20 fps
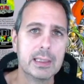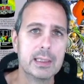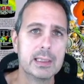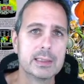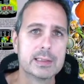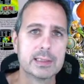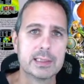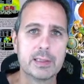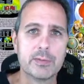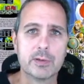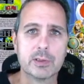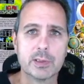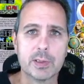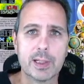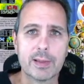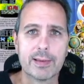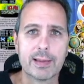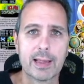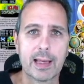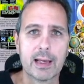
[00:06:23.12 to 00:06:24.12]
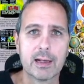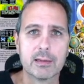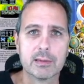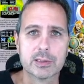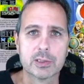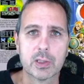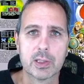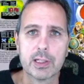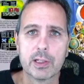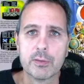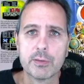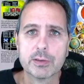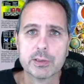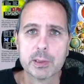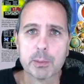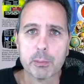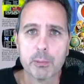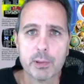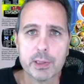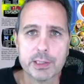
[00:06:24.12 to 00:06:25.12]
See if there's anything else. I know there's
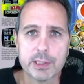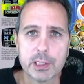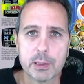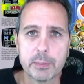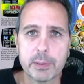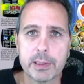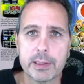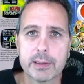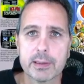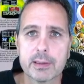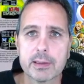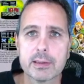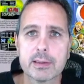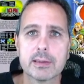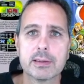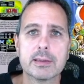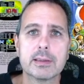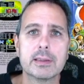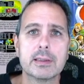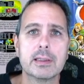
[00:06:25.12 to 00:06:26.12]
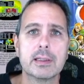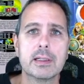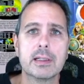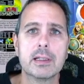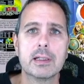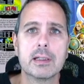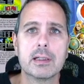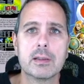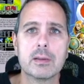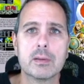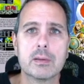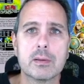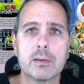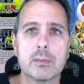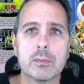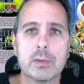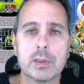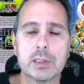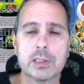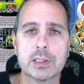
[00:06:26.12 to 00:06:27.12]
a bridge up here,
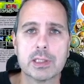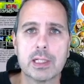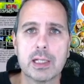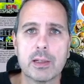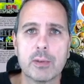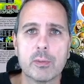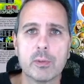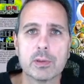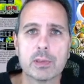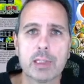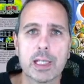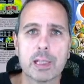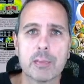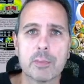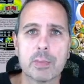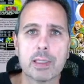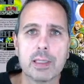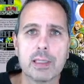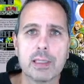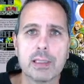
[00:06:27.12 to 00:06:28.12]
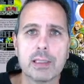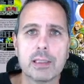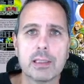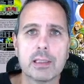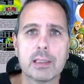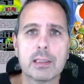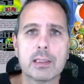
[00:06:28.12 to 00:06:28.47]
which will take me